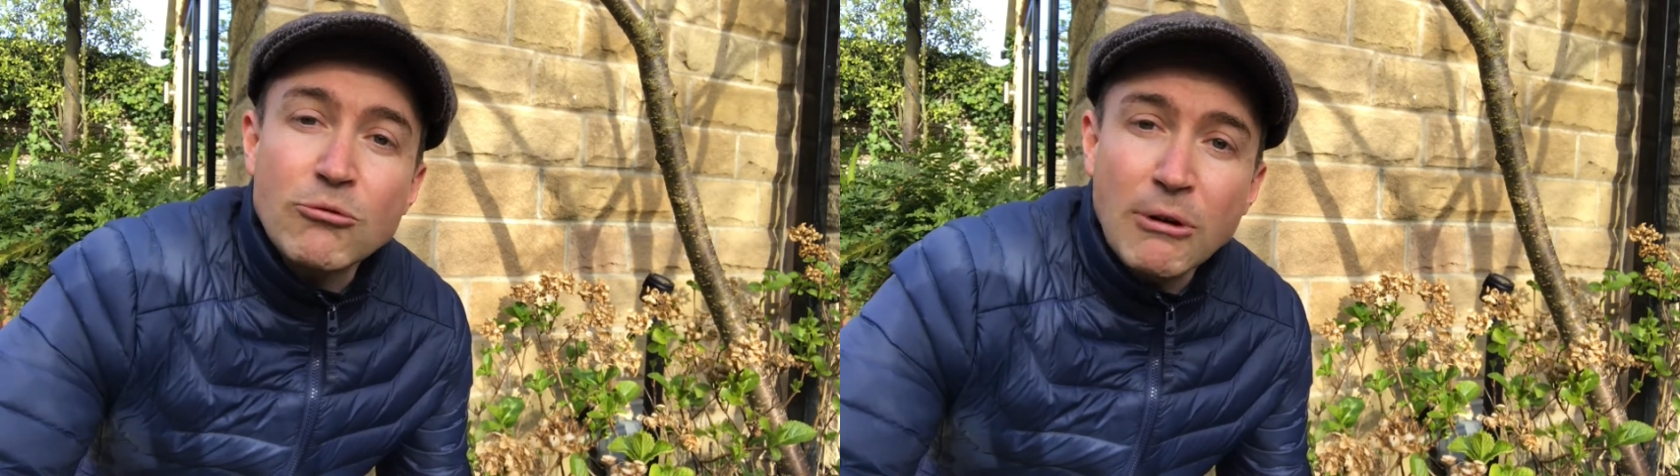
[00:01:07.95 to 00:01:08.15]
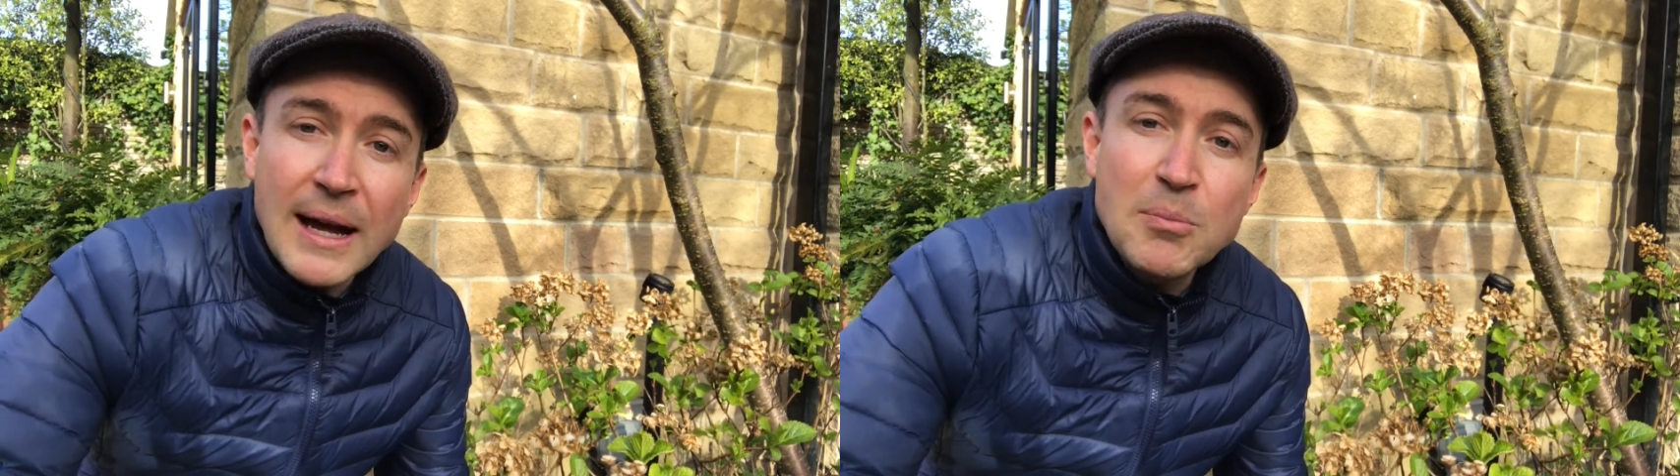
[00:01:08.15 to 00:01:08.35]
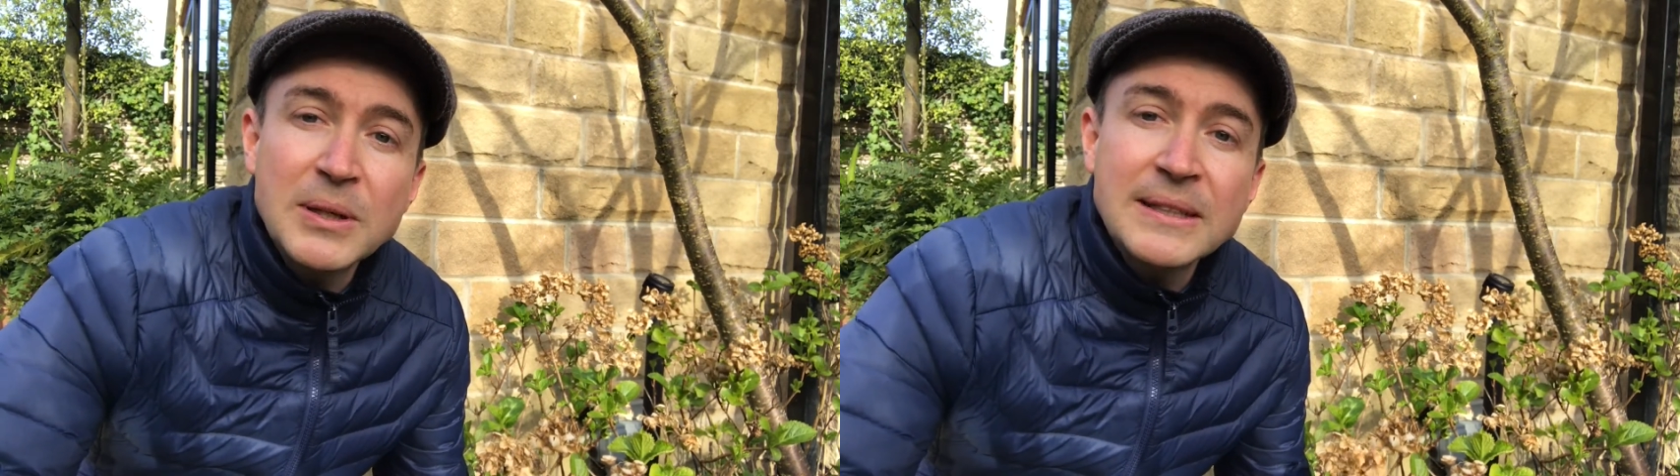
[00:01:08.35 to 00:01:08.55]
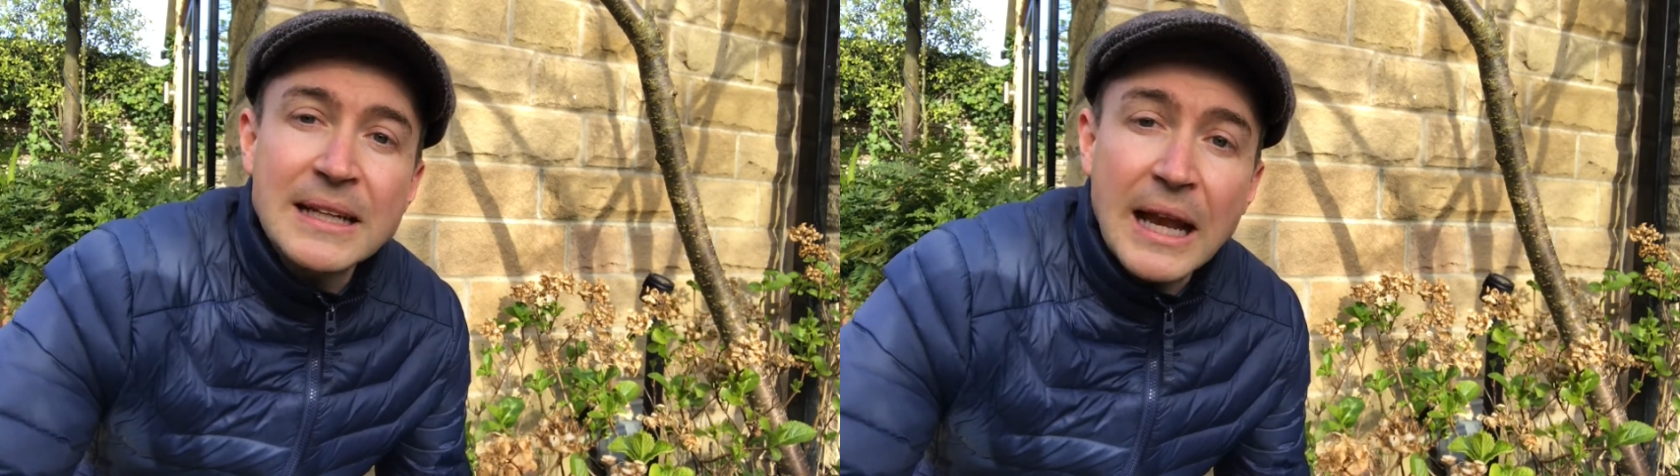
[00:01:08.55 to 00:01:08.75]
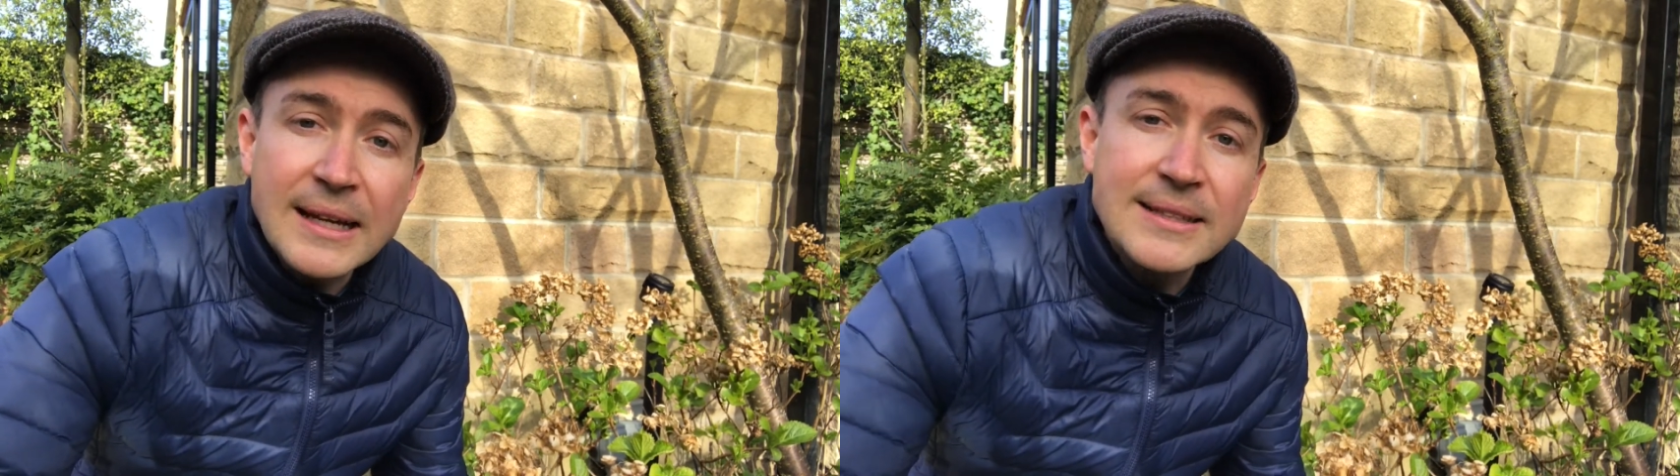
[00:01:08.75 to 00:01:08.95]
ripened
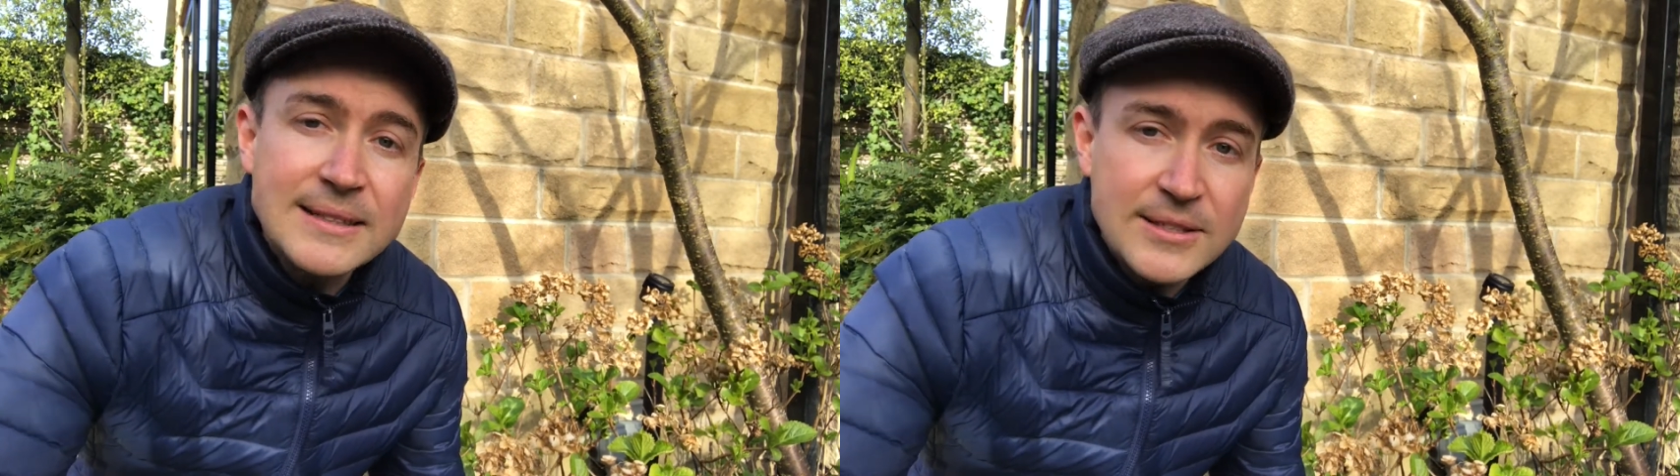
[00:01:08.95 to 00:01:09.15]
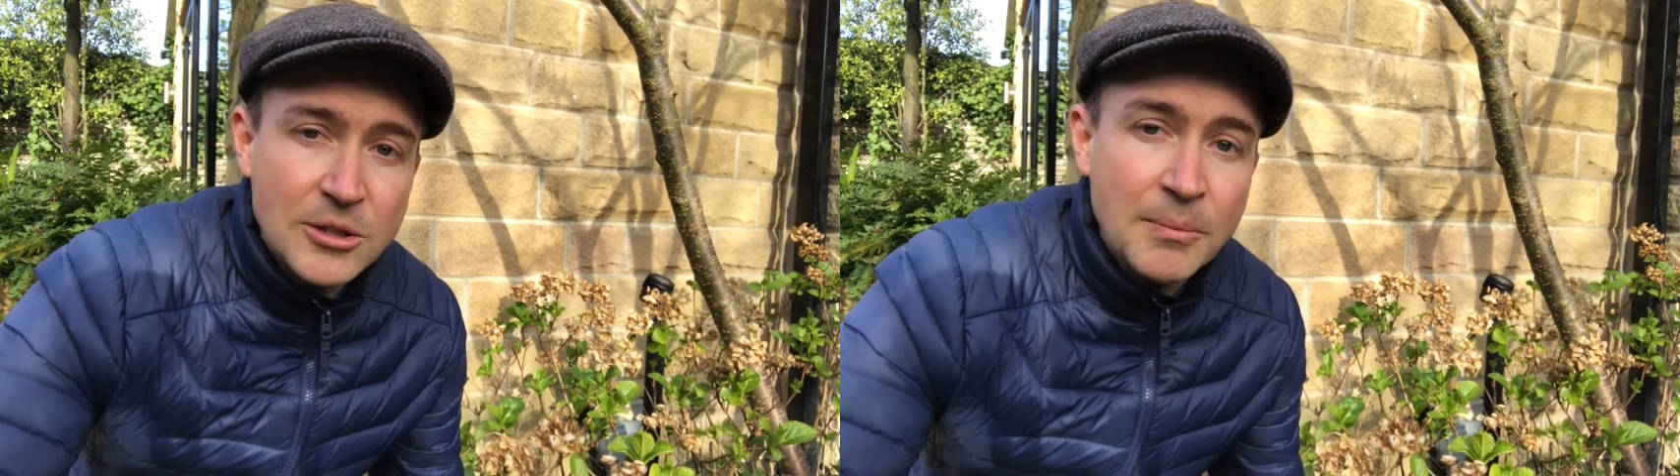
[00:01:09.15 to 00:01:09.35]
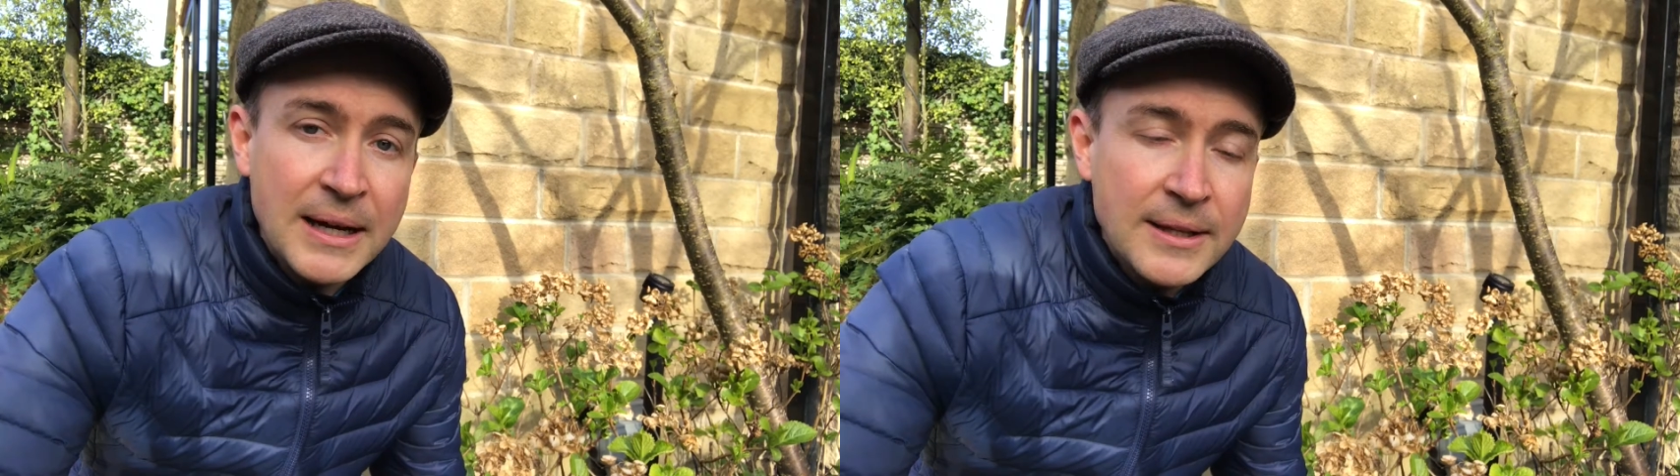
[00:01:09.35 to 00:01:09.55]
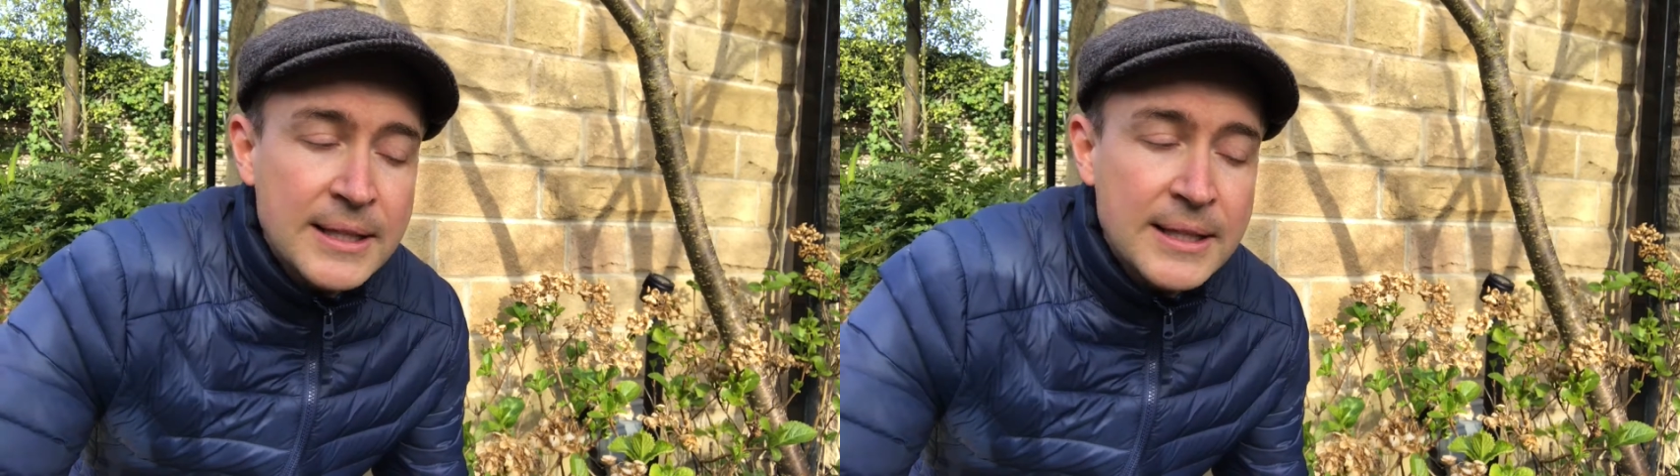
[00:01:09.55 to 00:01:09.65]
last summer.